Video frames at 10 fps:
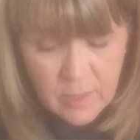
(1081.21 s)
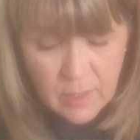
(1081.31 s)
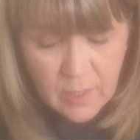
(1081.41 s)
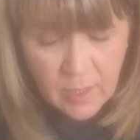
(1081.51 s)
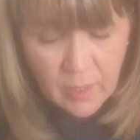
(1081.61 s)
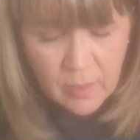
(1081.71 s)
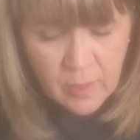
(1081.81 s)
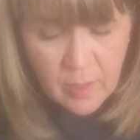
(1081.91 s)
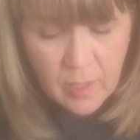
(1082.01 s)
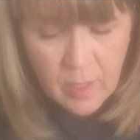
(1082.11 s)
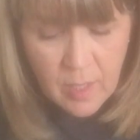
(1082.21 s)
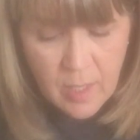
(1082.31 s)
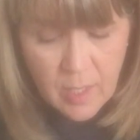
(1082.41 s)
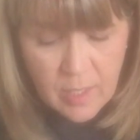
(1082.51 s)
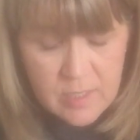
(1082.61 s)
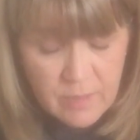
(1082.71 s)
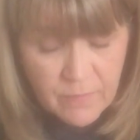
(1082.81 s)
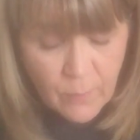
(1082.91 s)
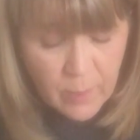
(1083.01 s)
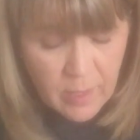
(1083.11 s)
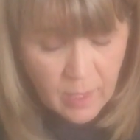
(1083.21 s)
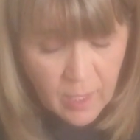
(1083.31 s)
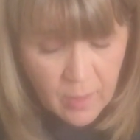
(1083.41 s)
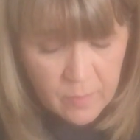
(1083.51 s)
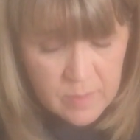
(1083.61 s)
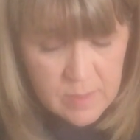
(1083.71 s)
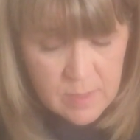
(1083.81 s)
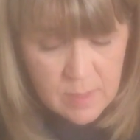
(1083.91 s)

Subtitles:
it here. It's a 40 count,